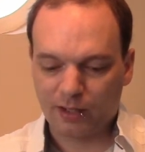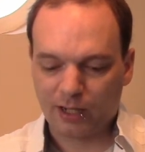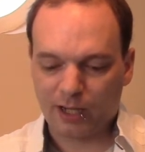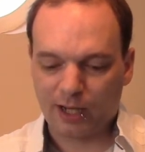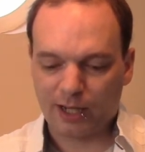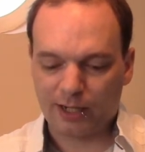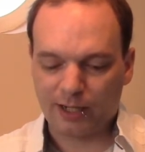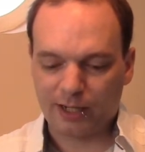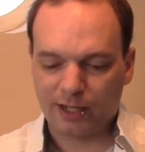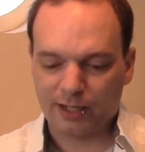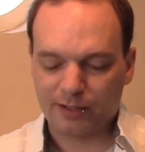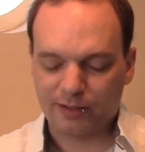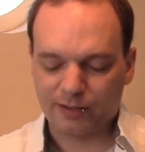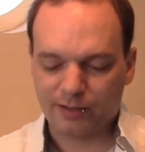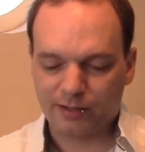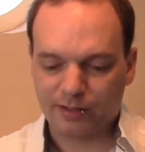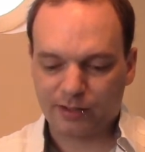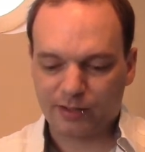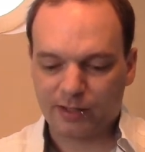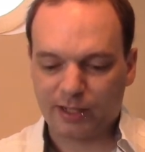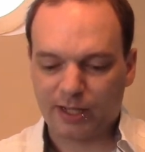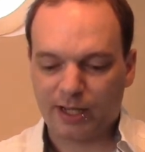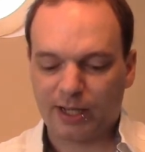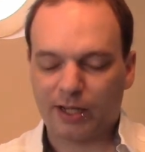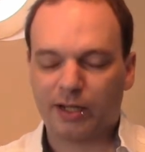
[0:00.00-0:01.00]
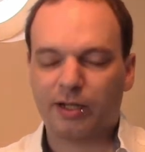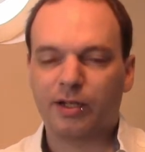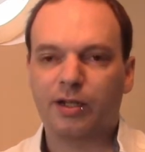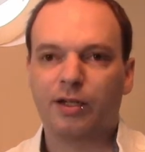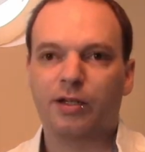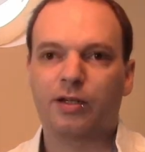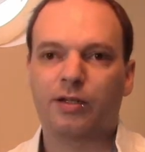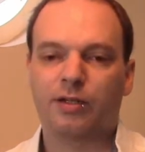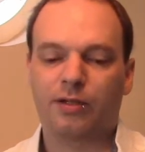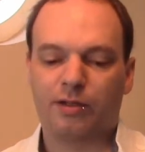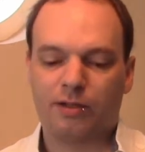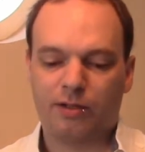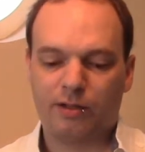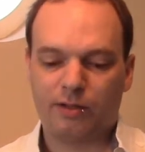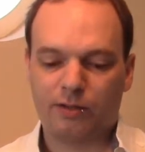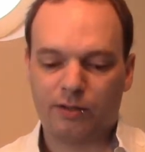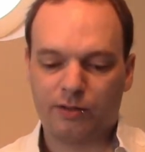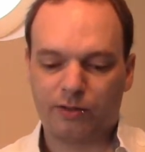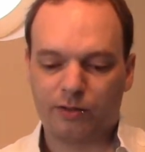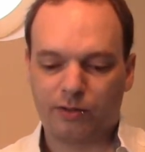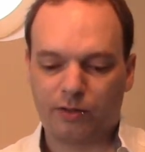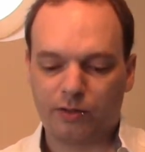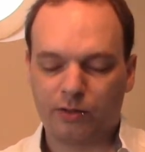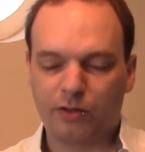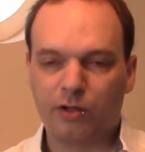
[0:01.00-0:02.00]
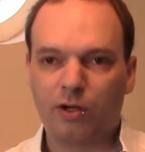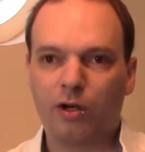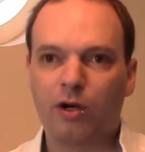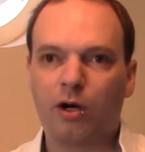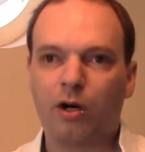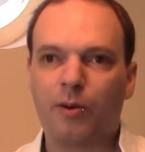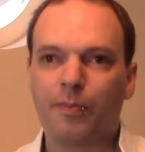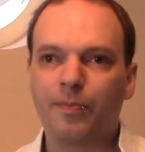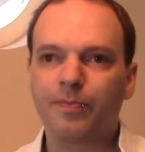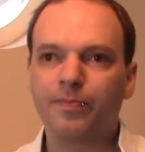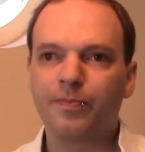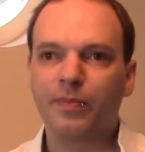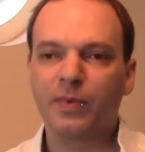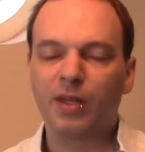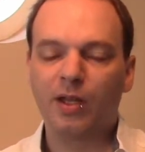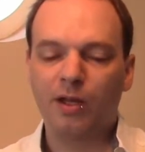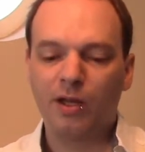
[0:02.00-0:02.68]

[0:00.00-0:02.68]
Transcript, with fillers: anandtech.com,